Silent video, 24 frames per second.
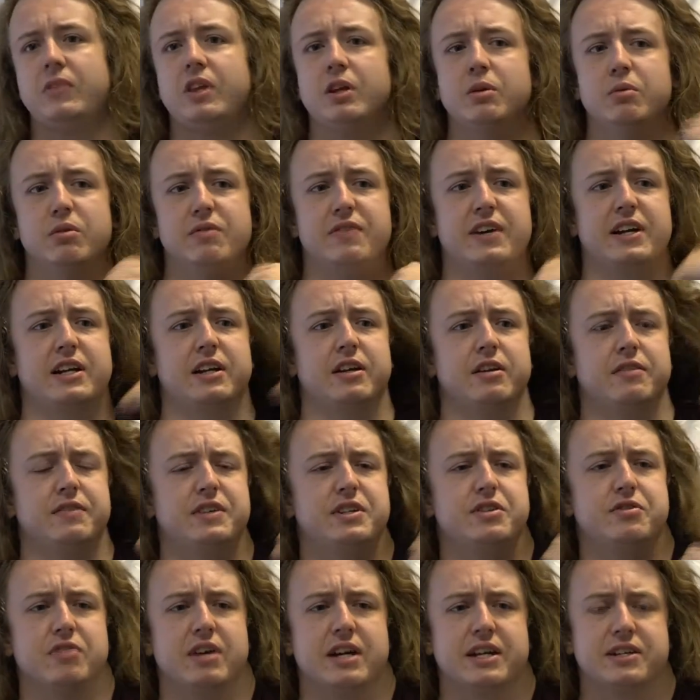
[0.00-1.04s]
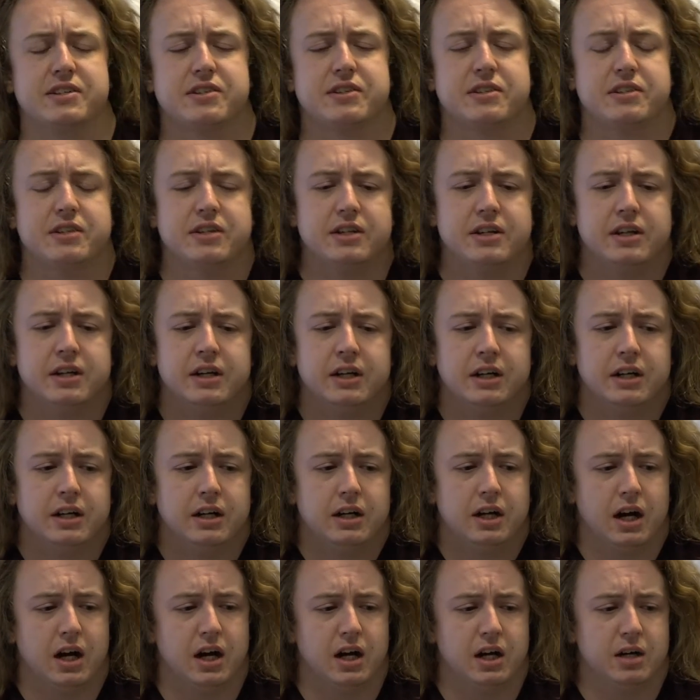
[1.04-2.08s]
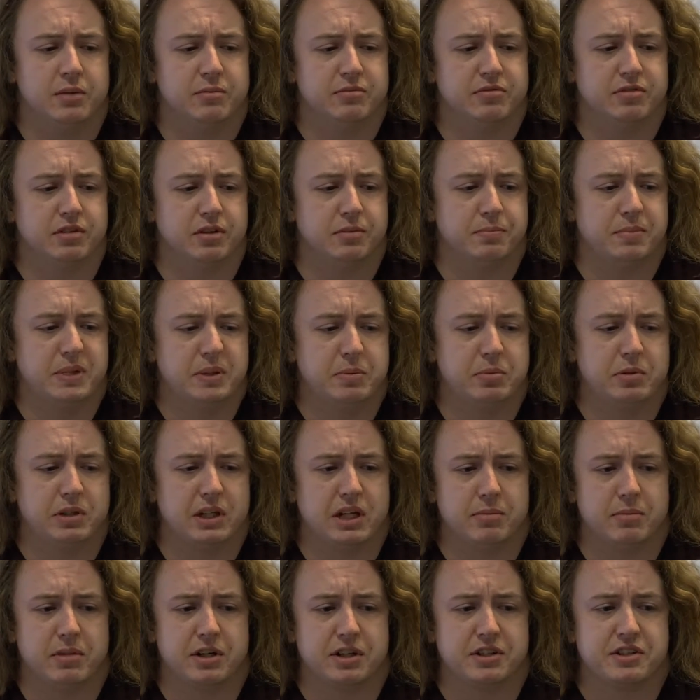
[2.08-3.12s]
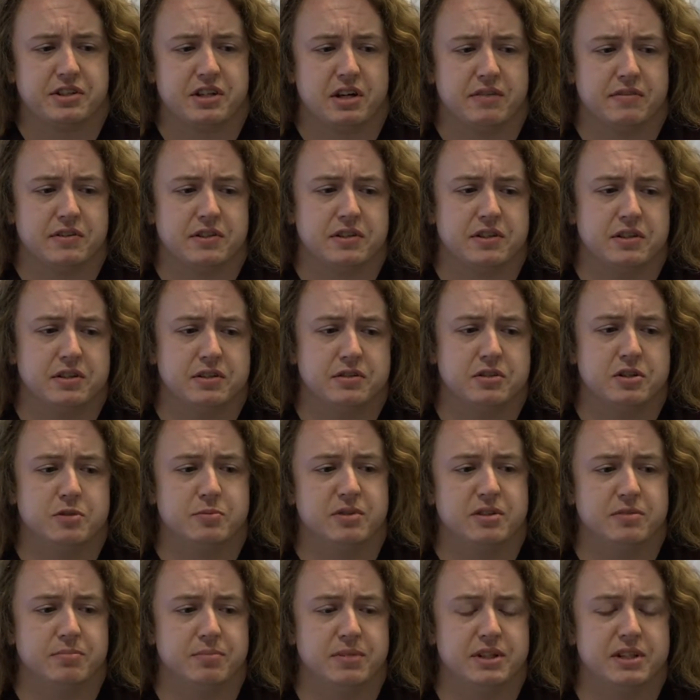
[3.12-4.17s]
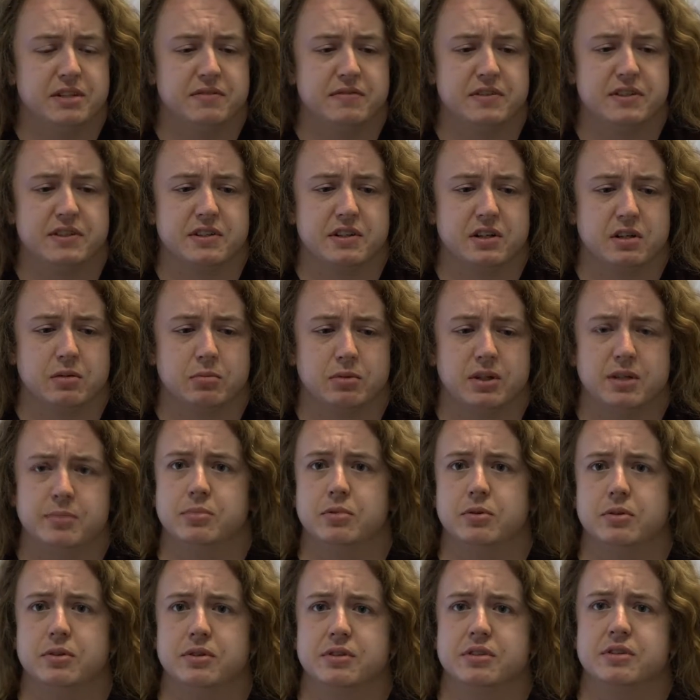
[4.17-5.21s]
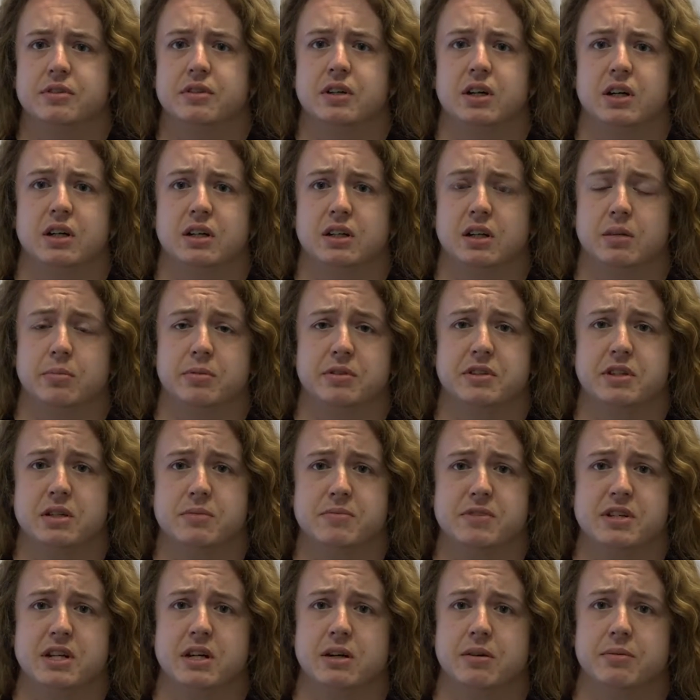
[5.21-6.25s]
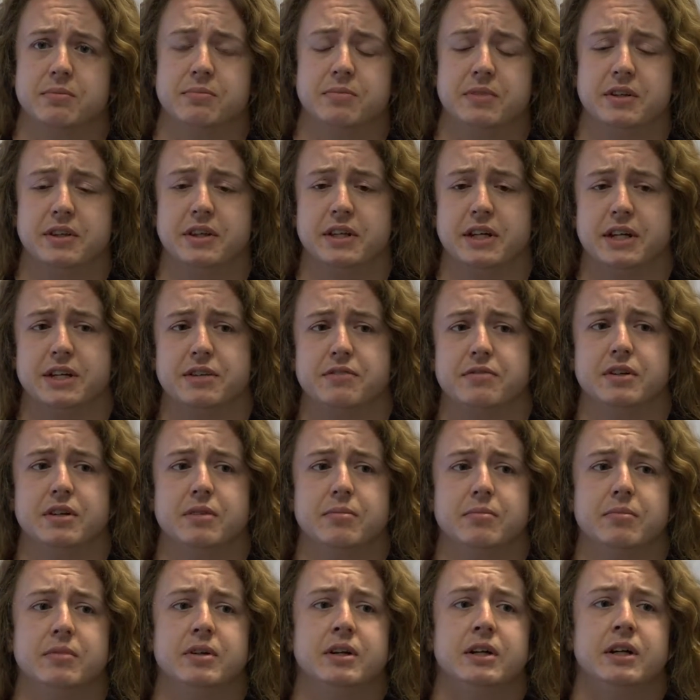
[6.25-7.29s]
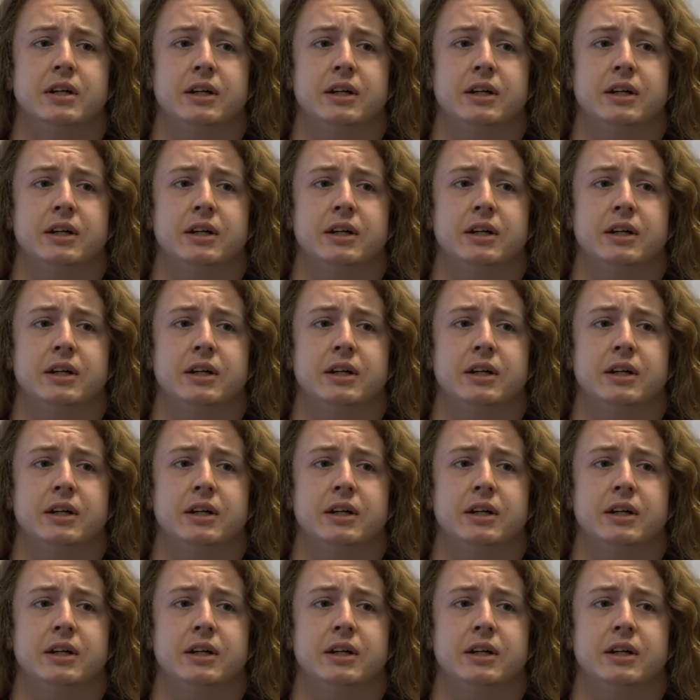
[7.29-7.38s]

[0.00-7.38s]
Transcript: we've had a lot of interest from people like Mark Cheverton, who's been to visit our whiteboard a couple of times now in the atrium.